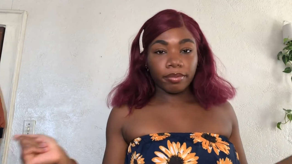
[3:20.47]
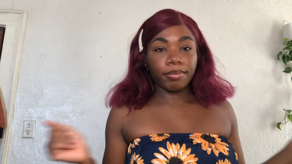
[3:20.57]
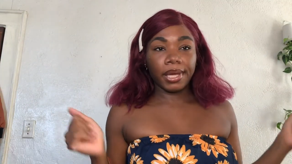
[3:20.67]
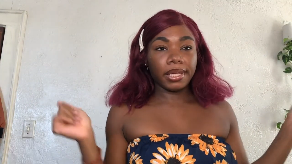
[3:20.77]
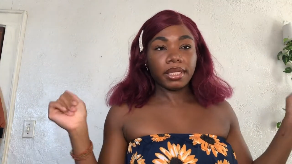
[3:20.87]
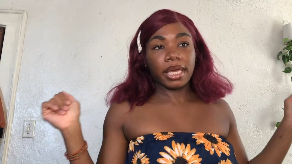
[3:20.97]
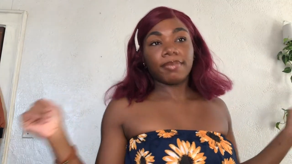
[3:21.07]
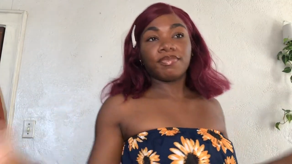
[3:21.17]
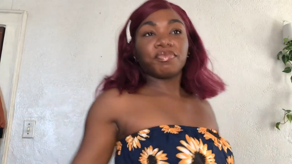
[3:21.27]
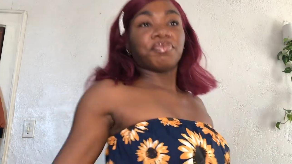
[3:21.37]
But yeah,
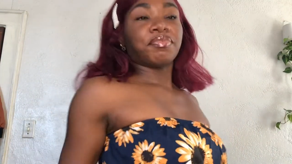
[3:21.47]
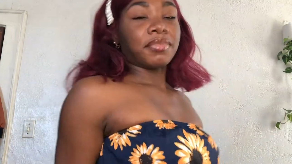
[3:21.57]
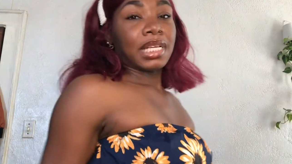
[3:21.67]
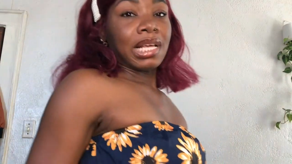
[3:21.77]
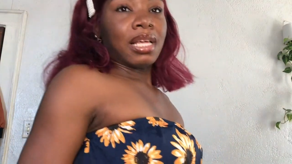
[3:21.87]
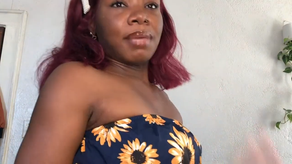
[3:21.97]
let